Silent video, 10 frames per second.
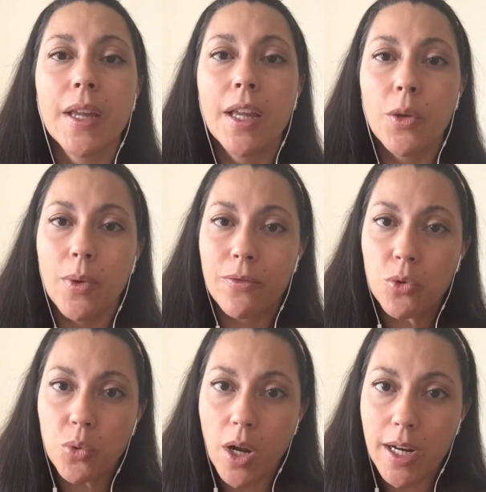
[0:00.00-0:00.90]
we have
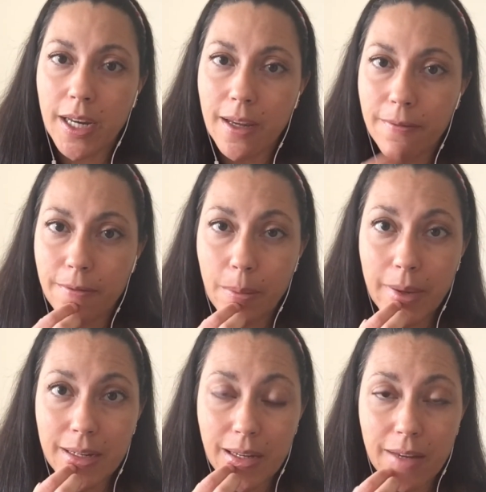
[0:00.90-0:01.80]
chronic
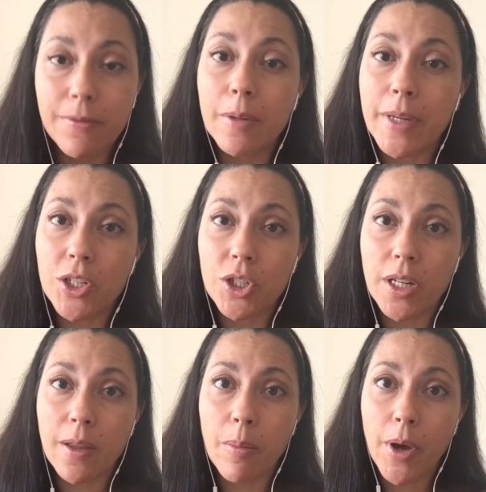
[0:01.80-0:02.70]
inflammation
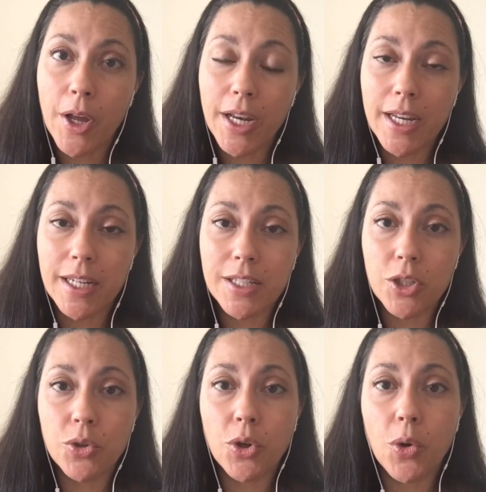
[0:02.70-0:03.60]
in the body, and as
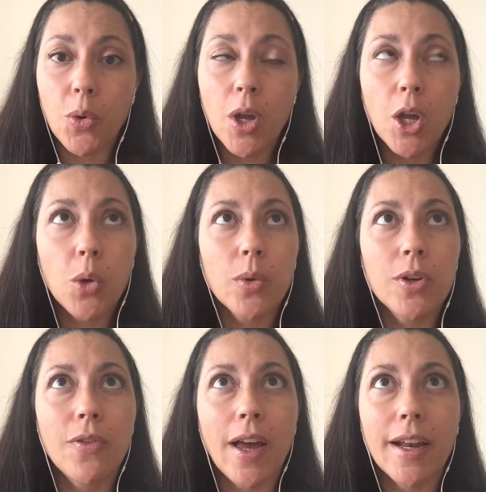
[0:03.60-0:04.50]
you know, when
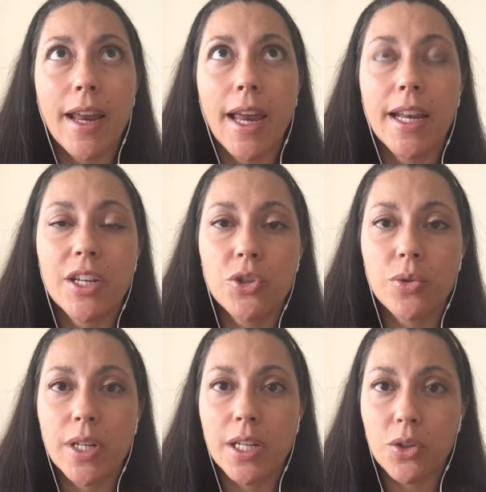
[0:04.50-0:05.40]
you've had a head
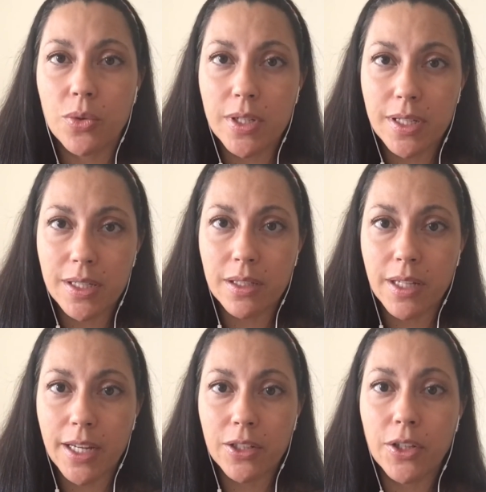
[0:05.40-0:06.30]
injury, it increases the
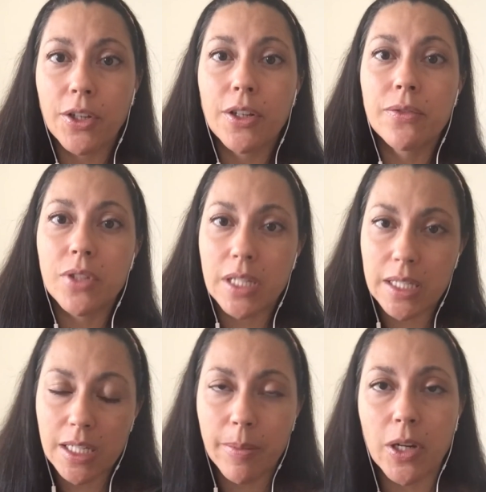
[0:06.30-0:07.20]
likelihood of
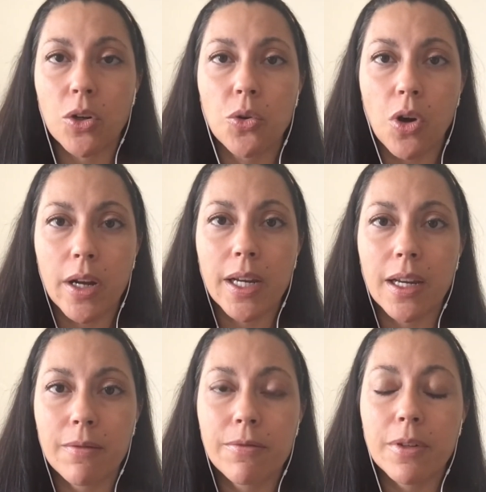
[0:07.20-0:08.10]
systemic chronic
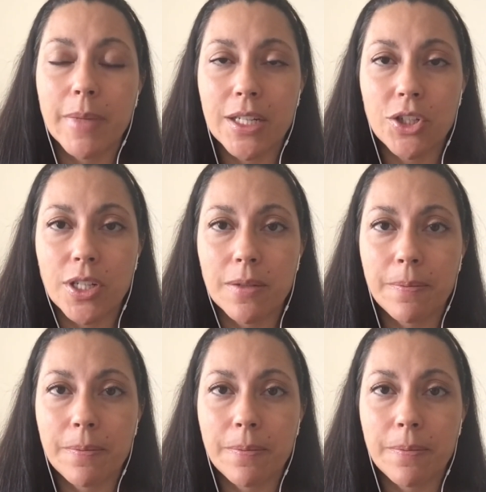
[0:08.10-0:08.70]
inflammation.